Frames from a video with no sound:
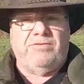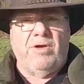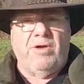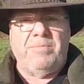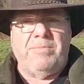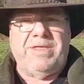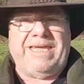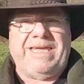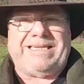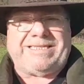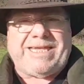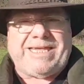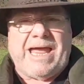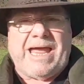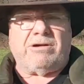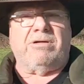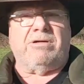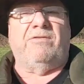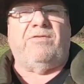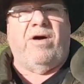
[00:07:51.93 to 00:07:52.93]
from the
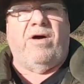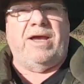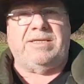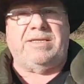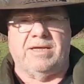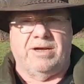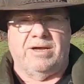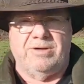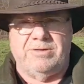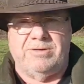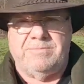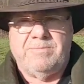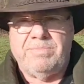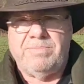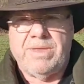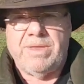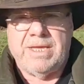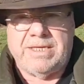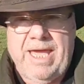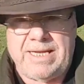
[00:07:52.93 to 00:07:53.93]
sacrifice zone
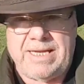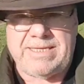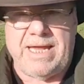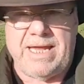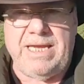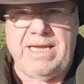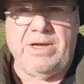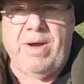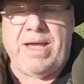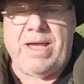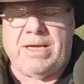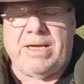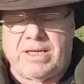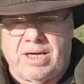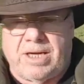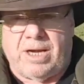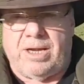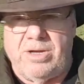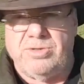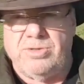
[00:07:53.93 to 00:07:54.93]
gets anywhere
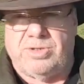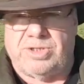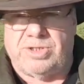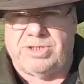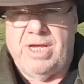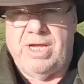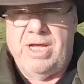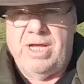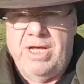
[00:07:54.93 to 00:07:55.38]
close